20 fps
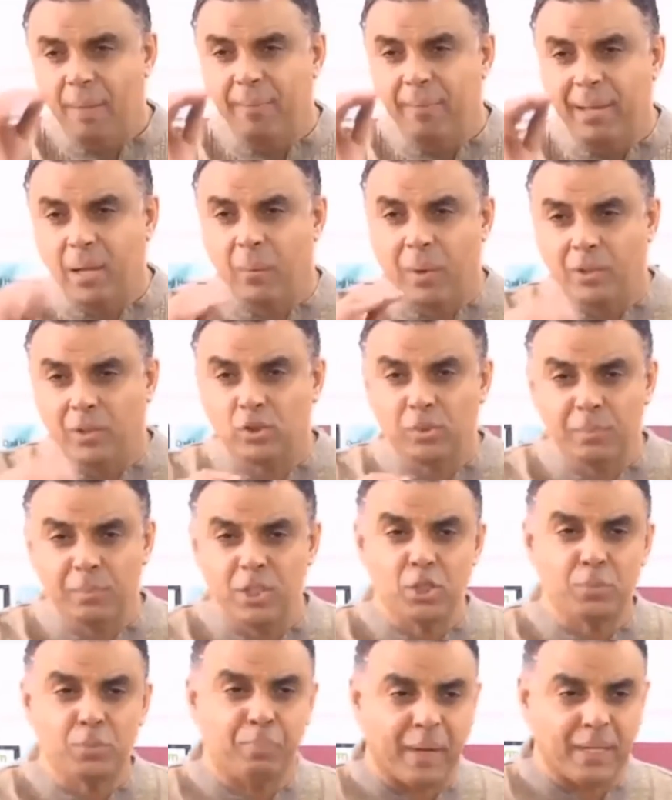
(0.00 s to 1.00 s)
want to be
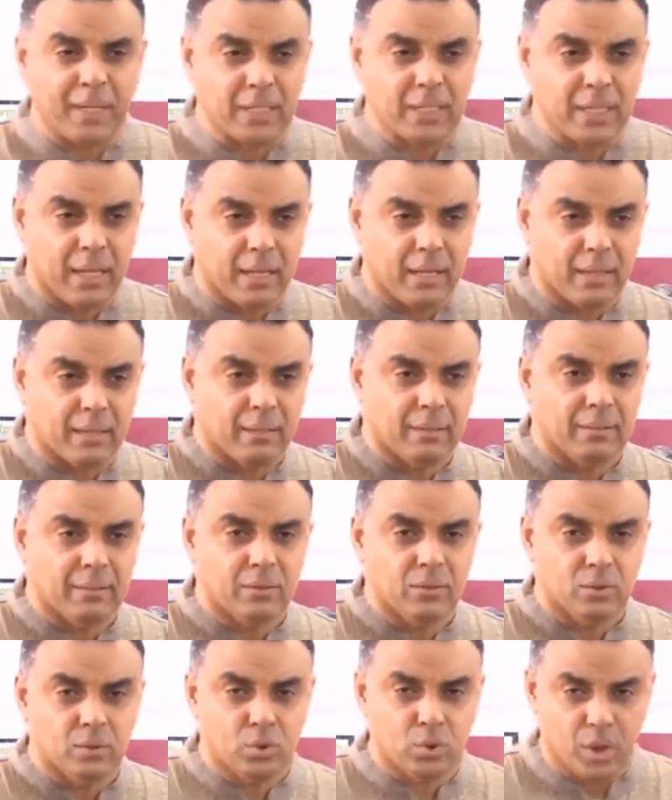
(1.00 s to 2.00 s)
special?
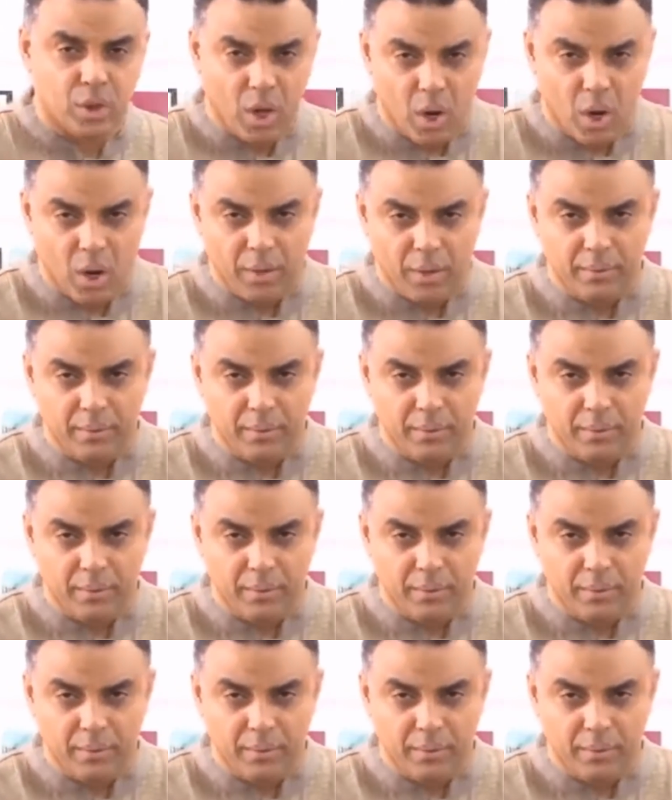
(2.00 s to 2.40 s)
to God.